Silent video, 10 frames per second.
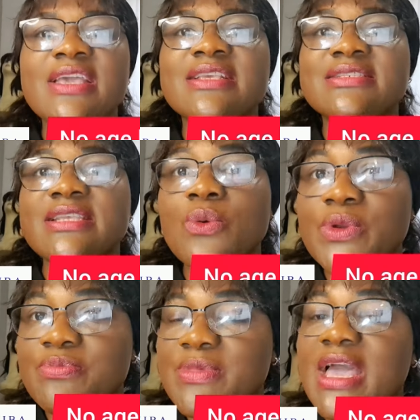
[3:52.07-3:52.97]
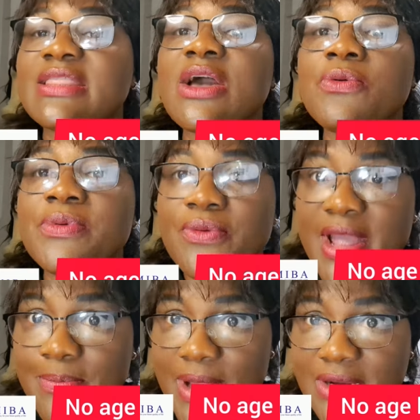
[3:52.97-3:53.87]
stay with me and I will be
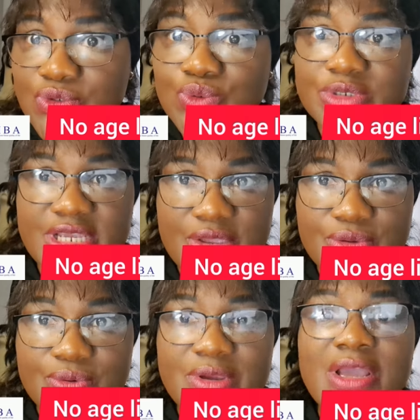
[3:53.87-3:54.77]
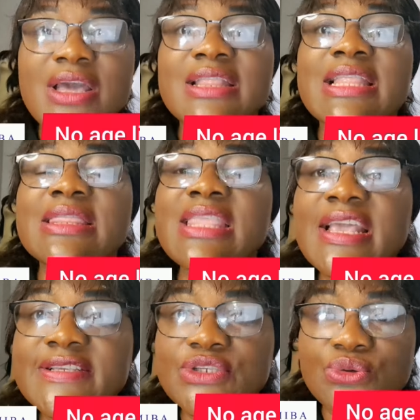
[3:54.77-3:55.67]
right back to tell you the
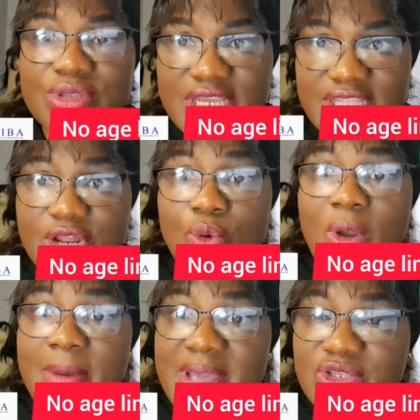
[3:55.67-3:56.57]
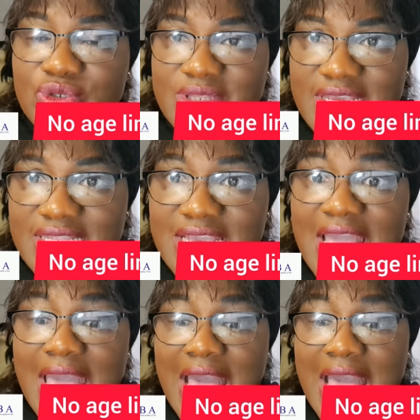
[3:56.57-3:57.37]
things you need, the requirements you need,